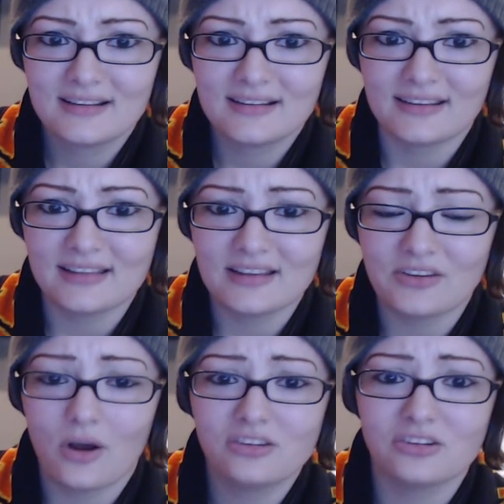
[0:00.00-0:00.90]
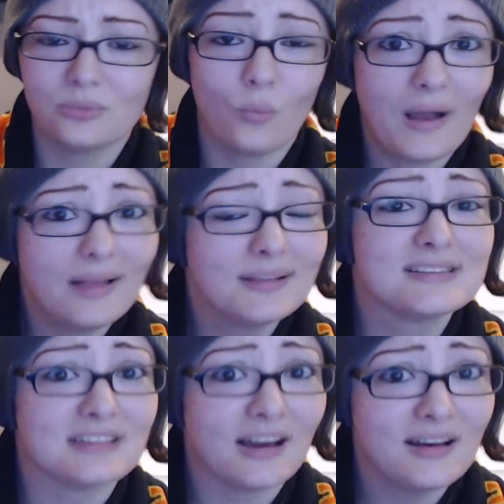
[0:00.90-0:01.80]
Like that's awesome. Well
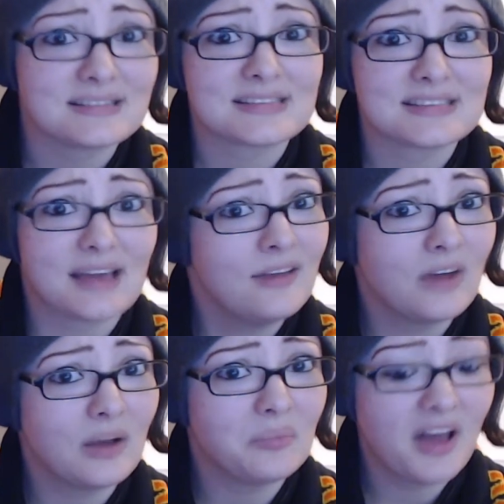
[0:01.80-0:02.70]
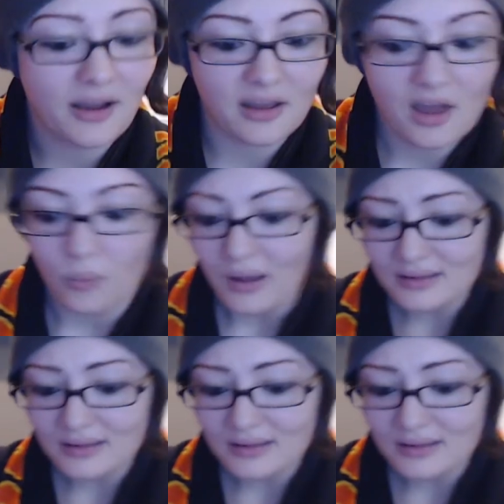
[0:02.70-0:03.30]
done, Sci-Fi Block. Well